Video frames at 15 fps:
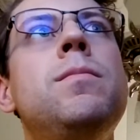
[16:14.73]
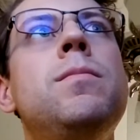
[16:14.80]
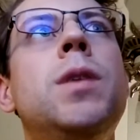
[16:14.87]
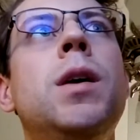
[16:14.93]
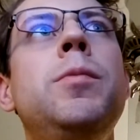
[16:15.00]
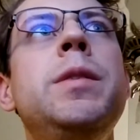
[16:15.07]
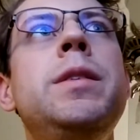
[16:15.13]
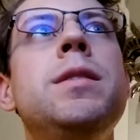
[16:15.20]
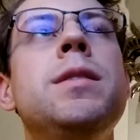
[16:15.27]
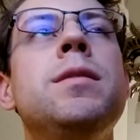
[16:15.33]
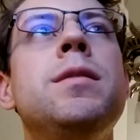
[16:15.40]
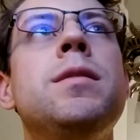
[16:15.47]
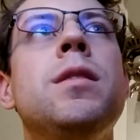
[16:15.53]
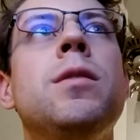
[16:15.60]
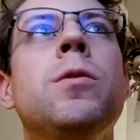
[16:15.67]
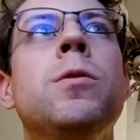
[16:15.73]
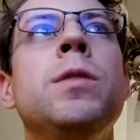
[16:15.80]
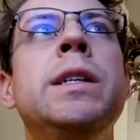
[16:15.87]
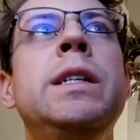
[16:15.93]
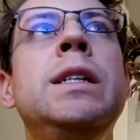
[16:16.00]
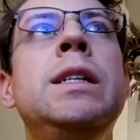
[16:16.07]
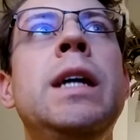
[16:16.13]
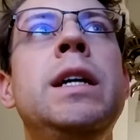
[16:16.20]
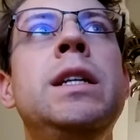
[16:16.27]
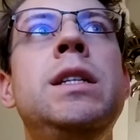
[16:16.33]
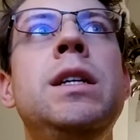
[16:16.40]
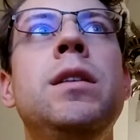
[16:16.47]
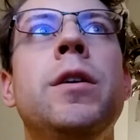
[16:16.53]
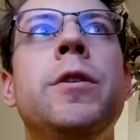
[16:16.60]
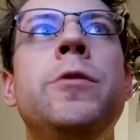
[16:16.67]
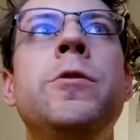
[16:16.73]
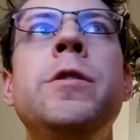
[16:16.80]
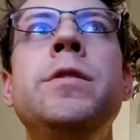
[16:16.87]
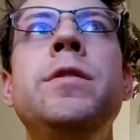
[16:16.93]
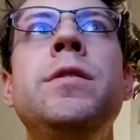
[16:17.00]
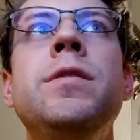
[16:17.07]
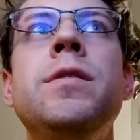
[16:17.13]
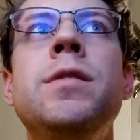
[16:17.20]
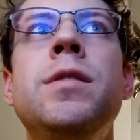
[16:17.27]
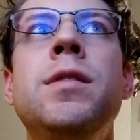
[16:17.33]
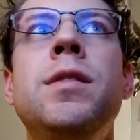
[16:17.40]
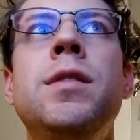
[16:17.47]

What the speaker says: probably since the early 1800s.